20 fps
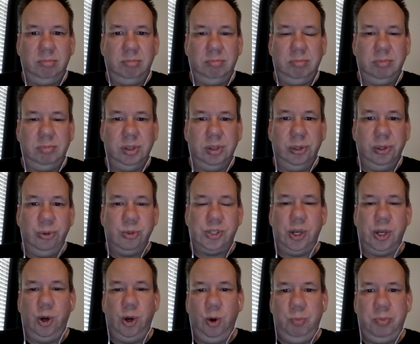lose
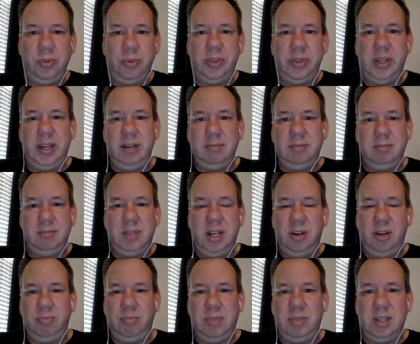hope, and that
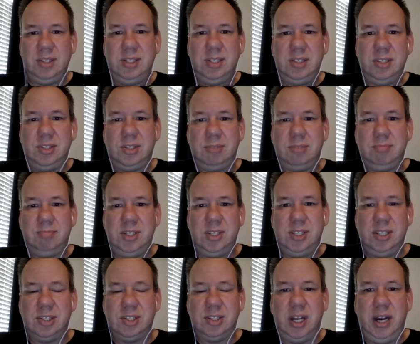this
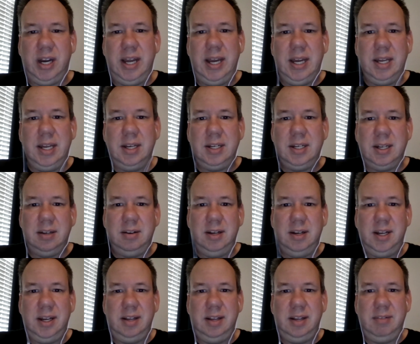is going to end, and
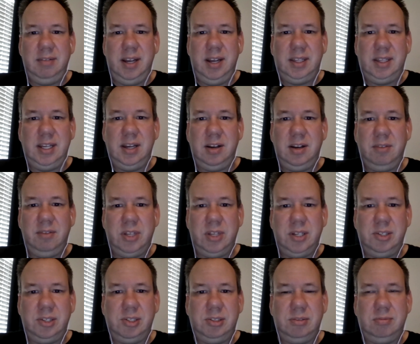at the end of
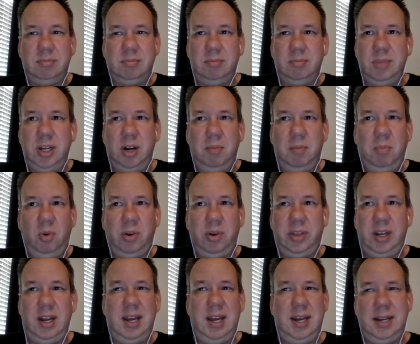this, more
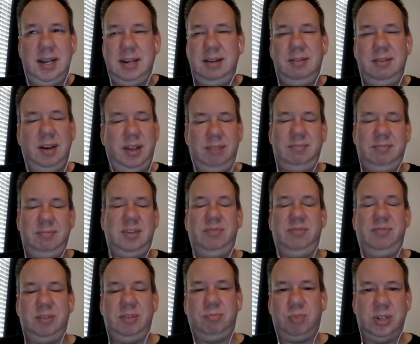than any of
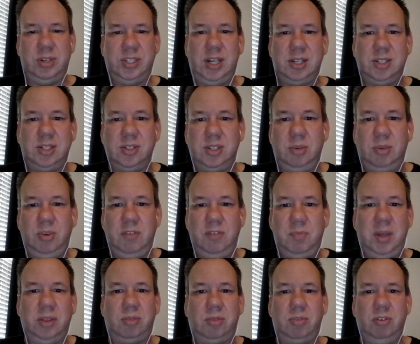the recessions that we've
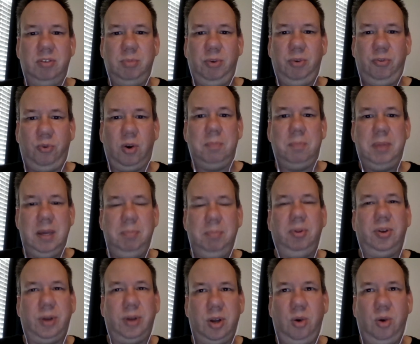been through before, people
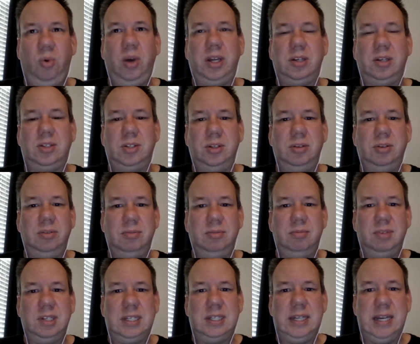are going to
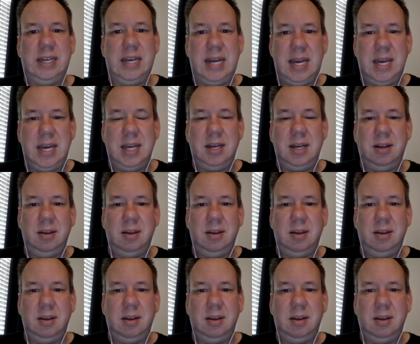need